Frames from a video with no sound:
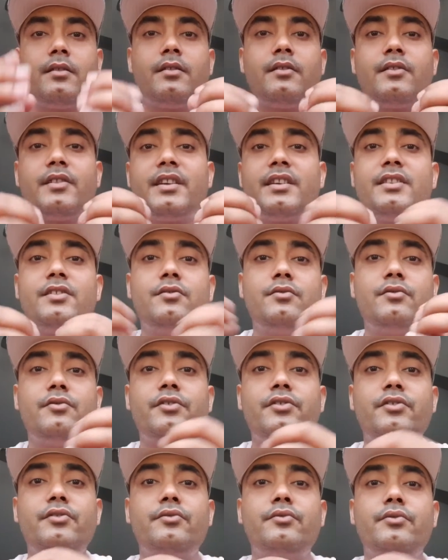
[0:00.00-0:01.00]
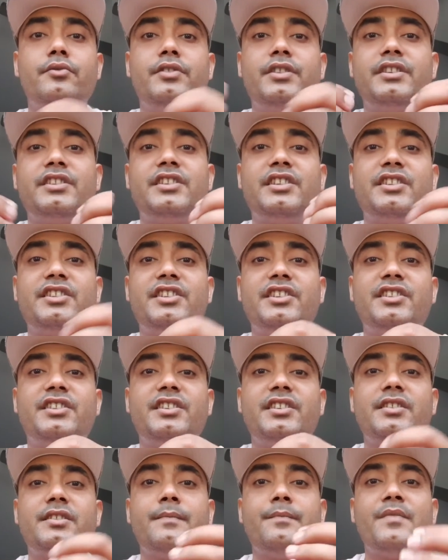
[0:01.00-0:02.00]
okay, you need to do
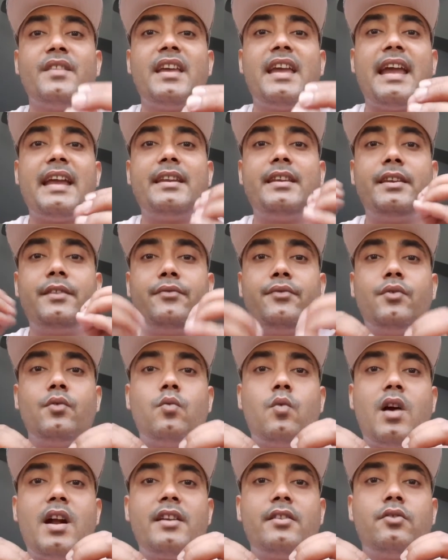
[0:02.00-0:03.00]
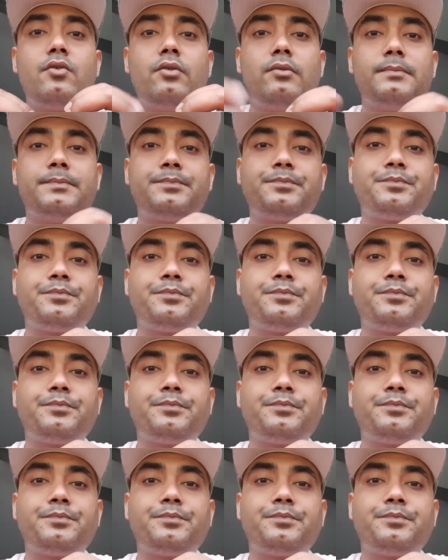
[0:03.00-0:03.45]
this, and if you want to